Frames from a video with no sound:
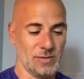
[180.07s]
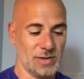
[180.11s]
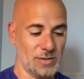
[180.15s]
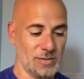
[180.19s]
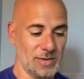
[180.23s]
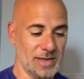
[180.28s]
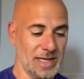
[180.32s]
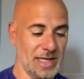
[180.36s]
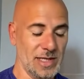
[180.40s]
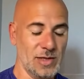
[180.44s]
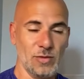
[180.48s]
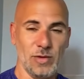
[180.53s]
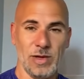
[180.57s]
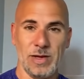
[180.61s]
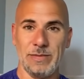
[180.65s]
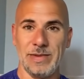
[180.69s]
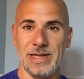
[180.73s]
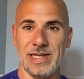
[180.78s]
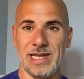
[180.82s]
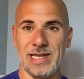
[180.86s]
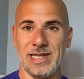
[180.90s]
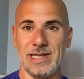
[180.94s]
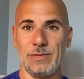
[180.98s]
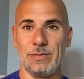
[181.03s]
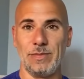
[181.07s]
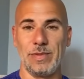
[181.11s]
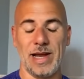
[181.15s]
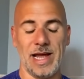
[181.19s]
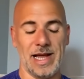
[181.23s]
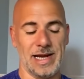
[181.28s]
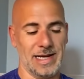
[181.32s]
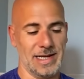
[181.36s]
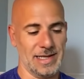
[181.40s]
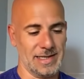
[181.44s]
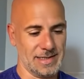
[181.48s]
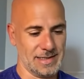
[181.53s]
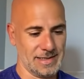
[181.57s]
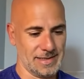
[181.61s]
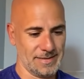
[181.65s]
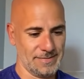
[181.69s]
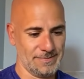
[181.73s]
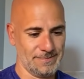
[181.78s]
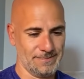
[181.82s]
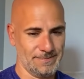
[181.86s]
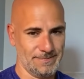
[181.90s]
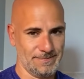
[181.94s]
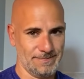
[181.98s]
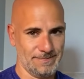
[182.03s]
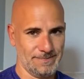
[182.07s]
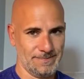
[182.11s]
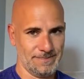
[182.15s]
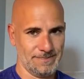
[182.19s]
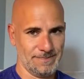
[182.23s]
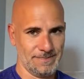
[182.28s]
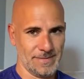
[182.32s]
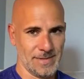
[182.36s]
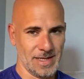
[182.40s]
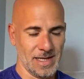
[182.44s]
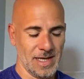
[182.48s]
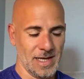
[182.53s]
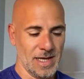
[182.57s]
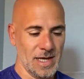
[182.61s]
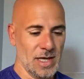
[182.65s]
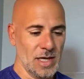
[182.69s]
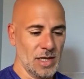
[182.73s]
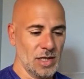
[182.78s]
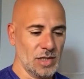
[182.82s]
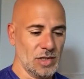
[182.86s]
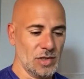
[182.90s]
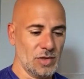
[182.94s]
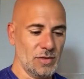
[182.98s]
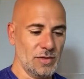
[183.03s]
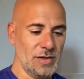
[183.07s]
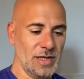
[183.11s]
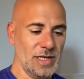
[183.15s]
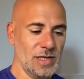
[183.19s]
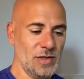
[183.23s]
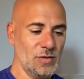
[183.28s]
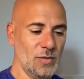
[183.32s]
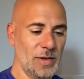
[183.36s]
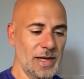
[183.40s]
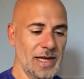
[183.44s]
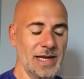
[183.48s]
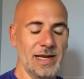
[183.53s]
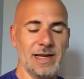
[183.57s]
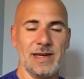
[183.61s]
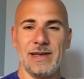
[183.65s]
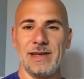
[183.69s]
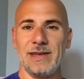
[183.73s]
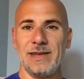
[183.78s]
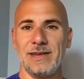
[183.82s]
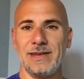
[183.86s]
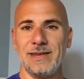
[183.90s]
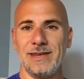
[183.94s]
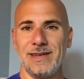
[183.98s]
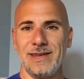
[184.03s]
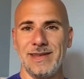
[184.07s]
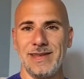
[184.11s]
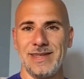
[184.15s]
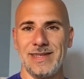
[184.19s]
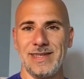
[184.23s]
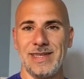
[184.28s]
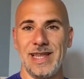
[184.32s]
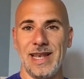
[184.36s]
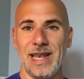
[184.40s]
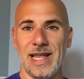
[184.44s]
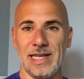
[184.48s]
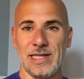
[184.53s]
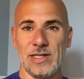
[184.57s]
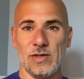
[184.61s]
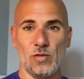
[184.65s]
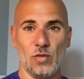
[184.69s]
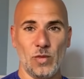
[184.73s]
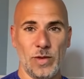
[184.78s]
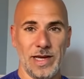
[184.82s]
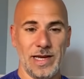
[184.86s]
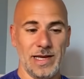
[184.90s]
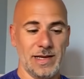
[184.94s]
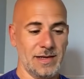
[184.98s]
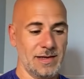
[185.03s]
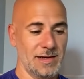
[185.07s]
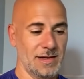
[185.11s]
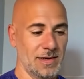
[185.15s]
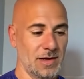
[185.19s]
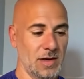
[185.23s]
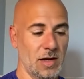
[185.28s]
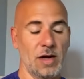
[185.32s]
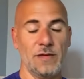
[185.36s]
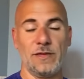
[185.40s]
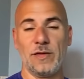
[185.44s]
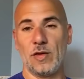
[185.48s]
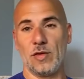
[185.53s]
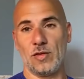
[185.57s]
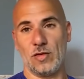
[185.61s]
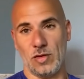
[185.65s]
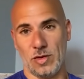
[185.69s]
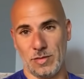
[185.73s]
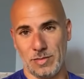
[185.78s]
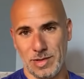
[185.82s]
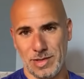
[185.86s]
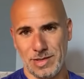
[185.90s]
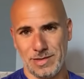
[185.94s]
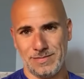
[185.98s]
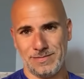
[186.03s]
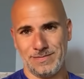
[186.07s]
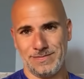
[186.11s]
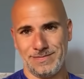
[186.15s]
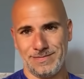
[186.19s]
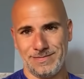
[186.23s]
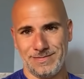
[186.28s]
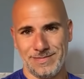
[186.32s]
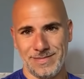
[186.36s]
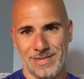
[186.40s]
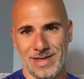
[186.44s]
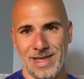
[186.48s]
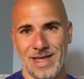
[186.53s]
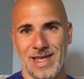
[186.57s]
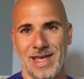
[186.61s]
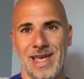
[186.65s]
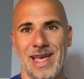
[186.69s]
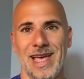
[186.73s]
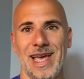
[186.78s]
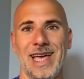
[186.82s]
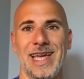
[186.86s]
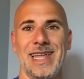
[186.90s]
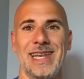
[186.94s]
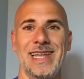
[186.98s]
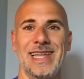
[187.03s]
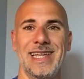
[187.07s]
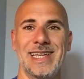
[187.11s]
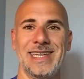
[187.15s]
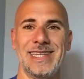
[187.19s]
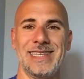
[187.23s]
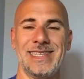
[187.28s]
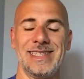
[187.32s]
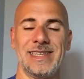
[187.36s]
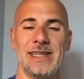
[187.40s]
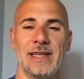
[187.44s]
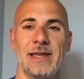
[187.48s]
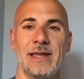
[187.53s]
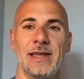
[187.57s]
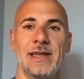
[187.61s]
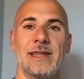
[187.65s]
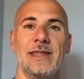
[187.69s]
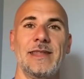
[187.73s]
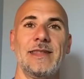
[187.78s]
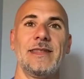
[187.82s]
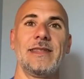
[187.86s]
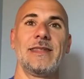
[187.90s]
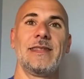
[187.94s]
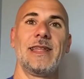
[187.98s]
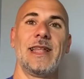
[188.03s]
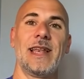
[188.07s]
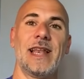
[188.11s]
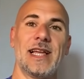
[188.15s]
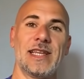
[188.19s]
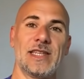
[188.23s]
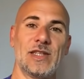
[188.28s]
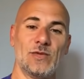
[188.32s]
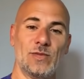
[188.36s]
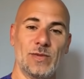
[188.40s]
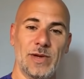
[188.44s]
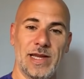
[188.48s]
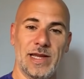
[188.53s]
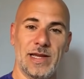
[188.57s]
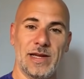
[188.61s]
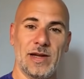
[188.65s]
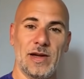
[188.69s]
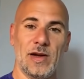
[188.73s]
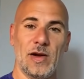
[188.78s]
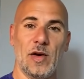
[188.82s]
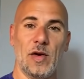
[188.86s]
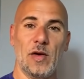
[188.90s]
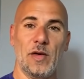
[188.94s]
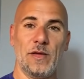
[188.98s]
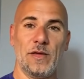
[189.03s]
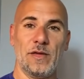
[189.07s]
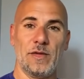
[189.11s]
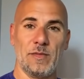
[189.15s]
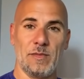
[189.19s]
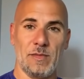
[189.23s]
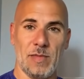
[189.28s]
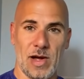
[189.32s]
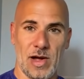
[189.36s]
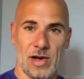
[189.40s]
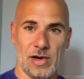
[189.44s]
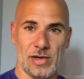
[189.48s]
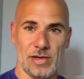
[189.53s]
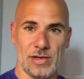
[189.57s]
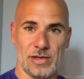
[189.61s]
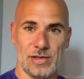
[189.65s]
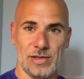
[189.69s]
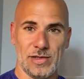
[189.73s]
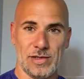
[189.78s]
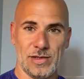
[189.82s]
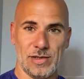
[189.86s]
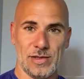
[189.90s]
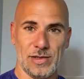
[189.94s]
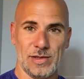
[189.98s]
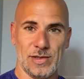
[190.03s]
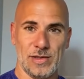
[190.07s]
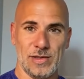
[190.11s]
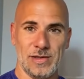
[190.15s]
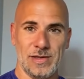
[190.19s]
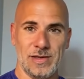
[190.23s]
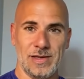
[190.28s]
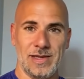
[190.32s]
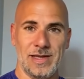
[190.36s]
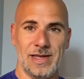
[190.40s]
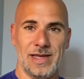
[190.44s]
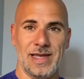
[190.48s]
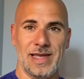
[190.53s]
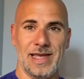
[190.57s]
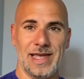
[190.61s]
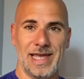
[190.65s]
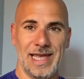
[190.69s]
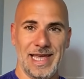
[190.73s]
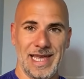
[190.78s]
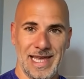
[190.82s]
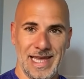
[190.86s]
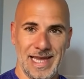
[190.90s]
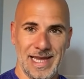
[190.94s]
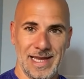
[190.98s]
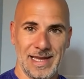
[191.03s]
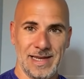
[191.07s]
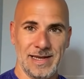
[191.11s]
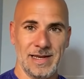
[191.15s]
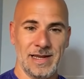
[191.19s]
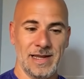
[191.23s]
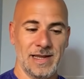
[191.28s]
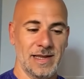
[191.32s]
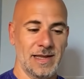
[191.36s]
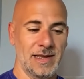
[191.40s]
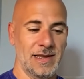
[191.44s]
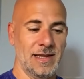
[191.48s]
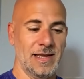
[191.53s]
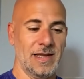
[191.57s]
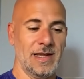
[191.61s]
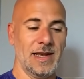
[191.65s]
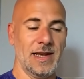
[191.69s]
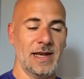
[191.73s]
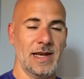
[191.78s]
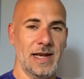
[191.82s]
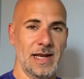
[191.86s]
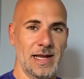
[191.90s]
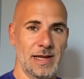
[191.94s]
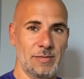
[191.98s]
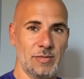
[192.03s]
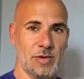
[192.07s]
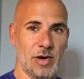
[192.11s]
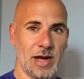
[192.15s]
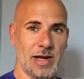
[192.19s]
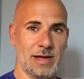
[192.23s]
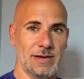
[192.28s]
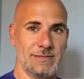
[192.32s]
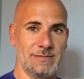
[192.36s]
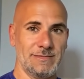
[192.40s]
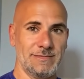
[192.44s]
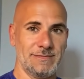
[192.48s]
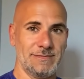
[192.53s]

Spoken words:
what we need to imitate the planets. So this week is the last week of October and is the last week of Mars in Libra.